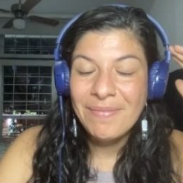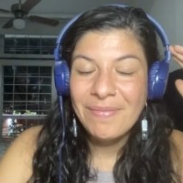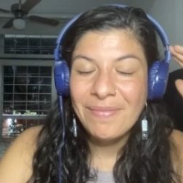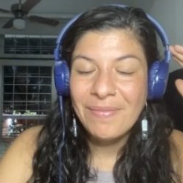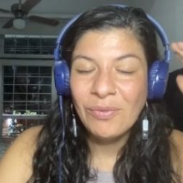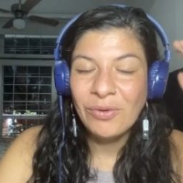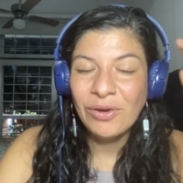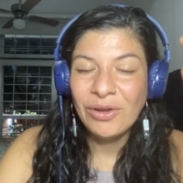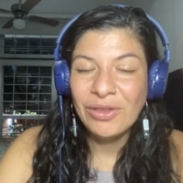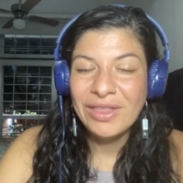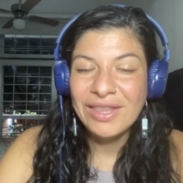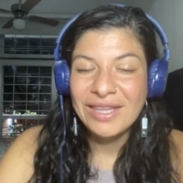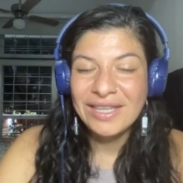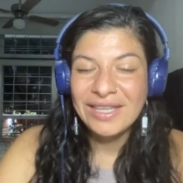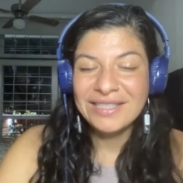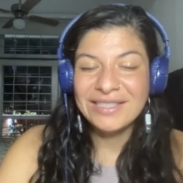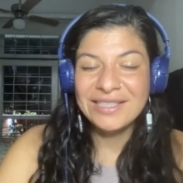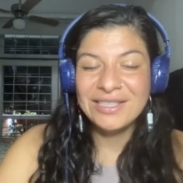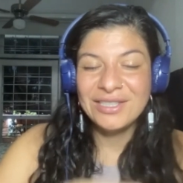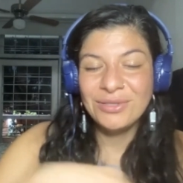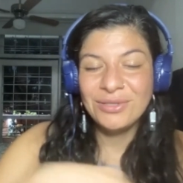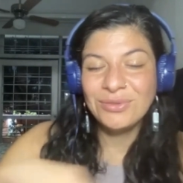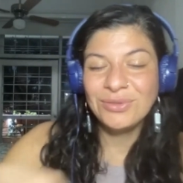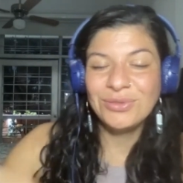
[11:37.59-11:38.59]
where
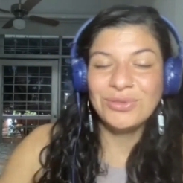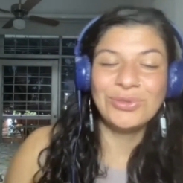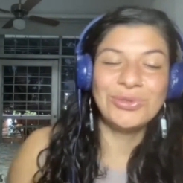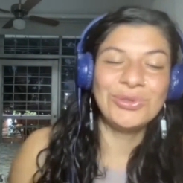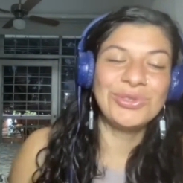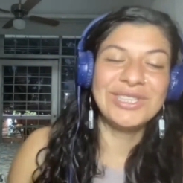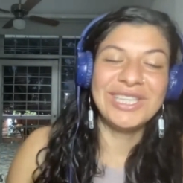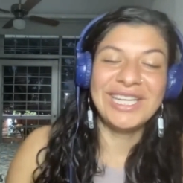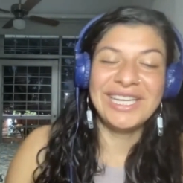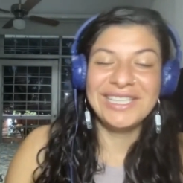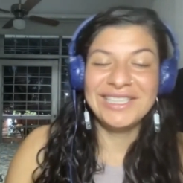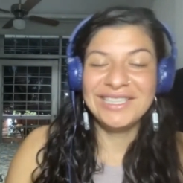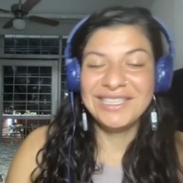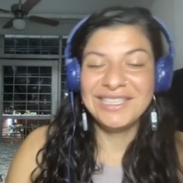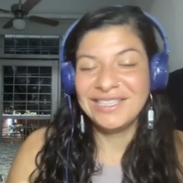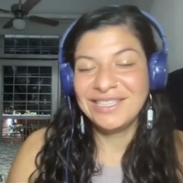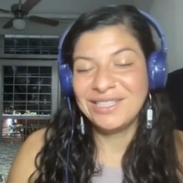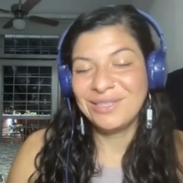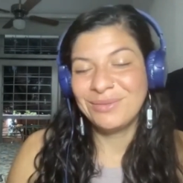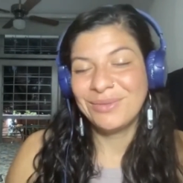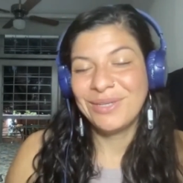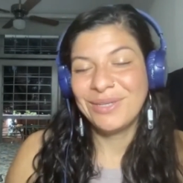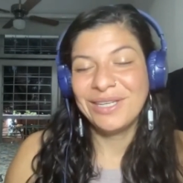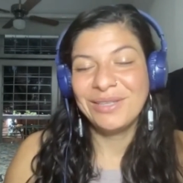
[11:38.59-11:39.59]
these two social
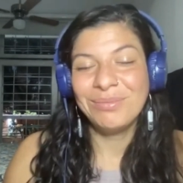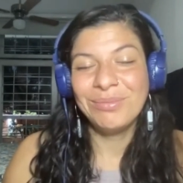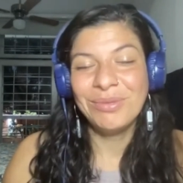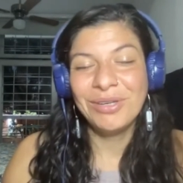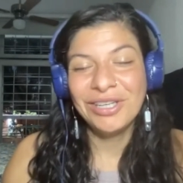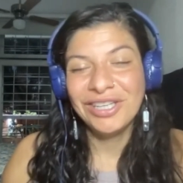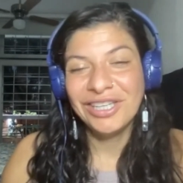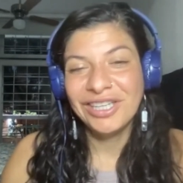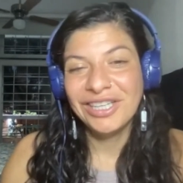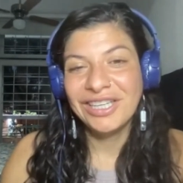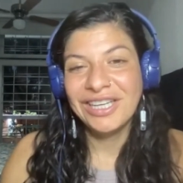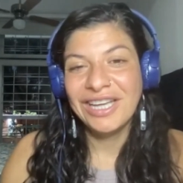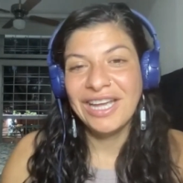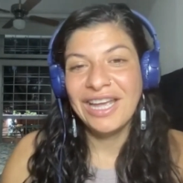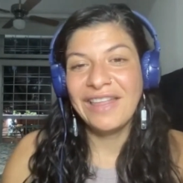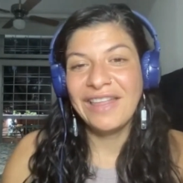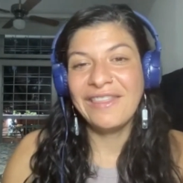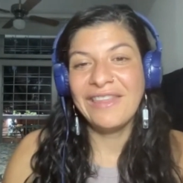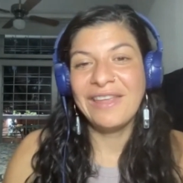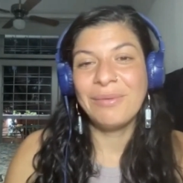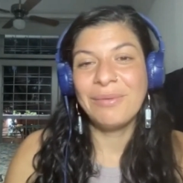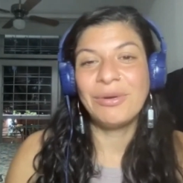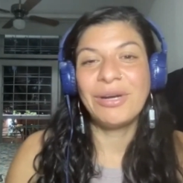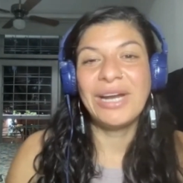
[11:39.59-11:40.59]
scientists were at a park,
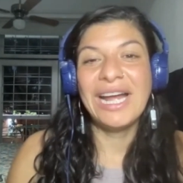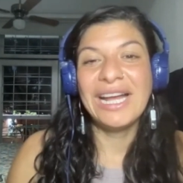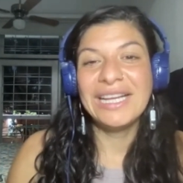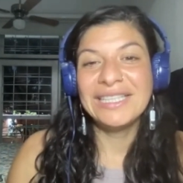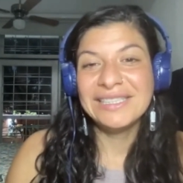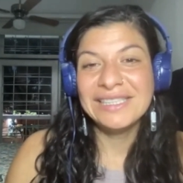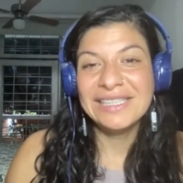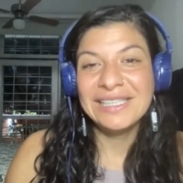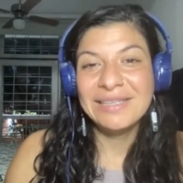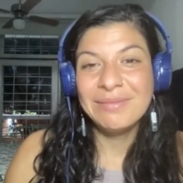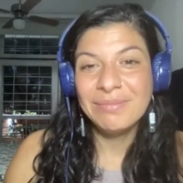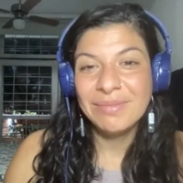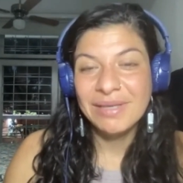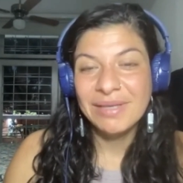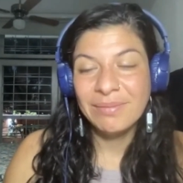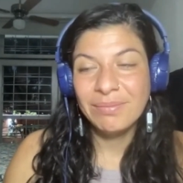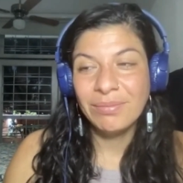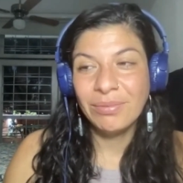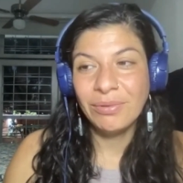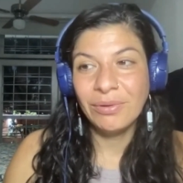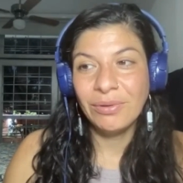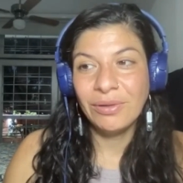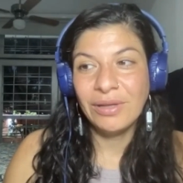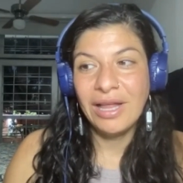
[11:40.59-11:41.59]
and they were asking
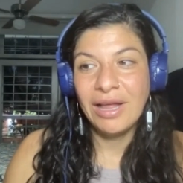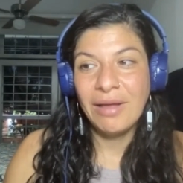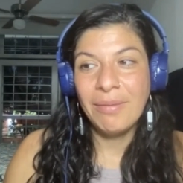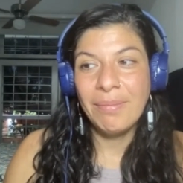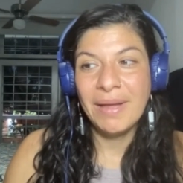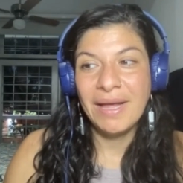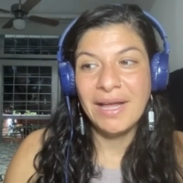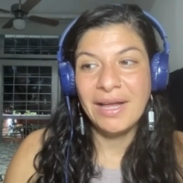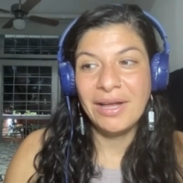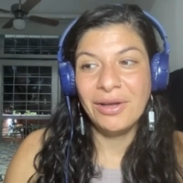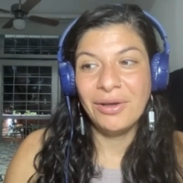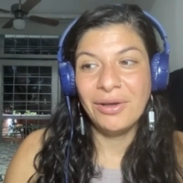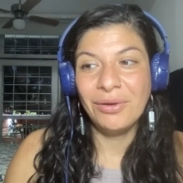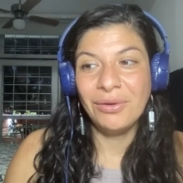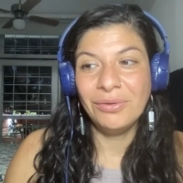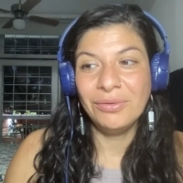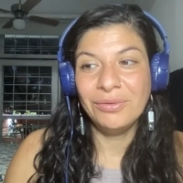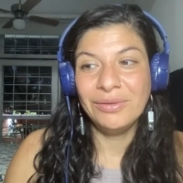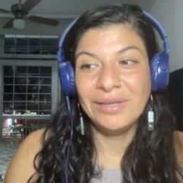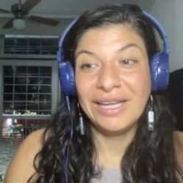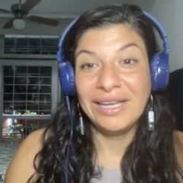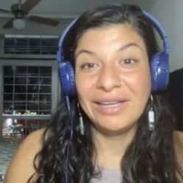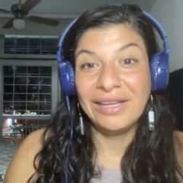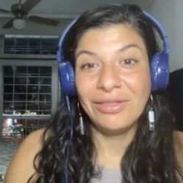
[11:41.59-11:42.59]
people about
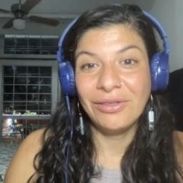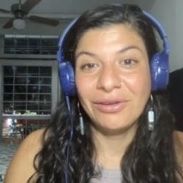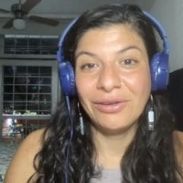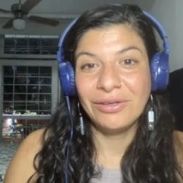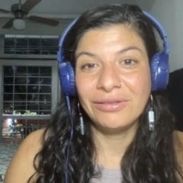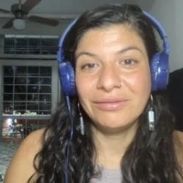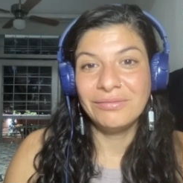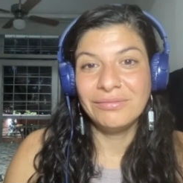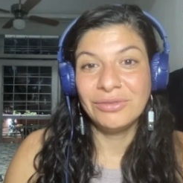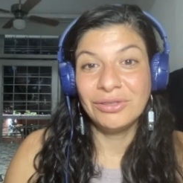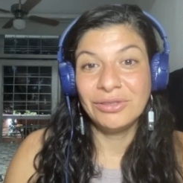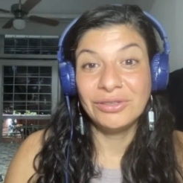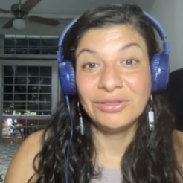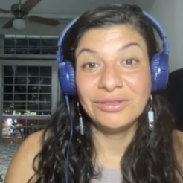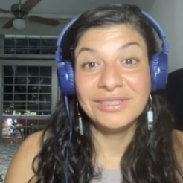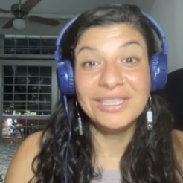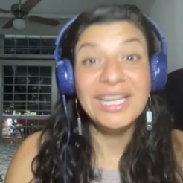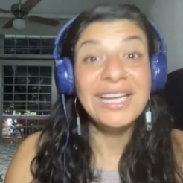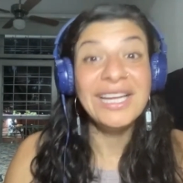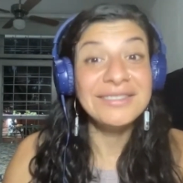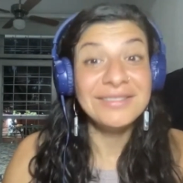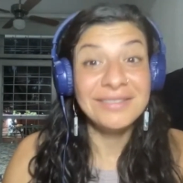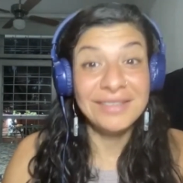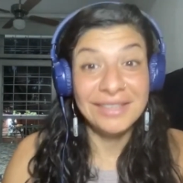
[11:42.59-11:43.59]
like their
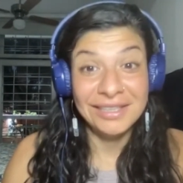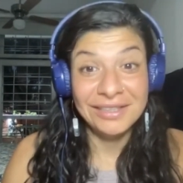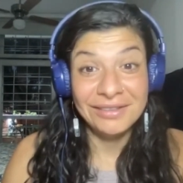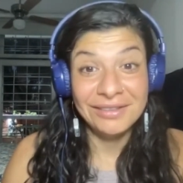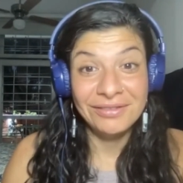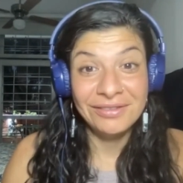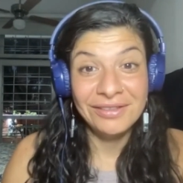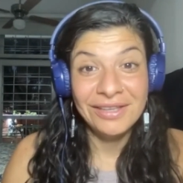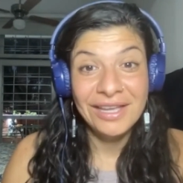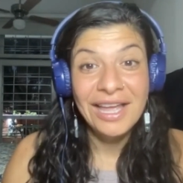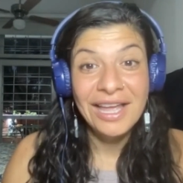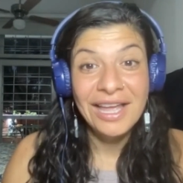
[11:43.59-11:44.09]
sex life.